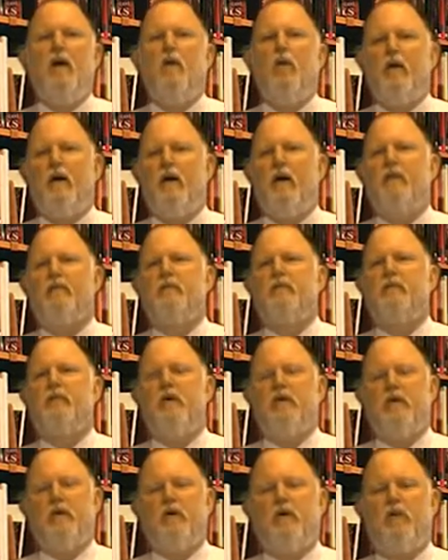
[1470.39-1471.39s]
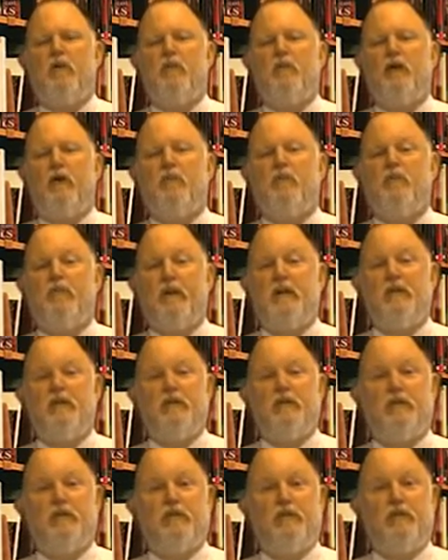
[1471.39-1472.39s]
Well, Coca-Cola knows me and
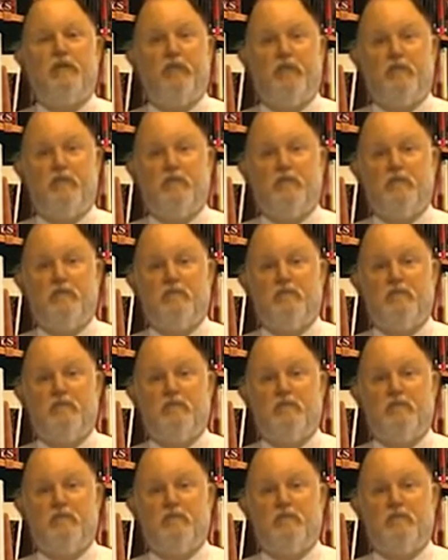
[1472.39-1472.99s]
you are so fickle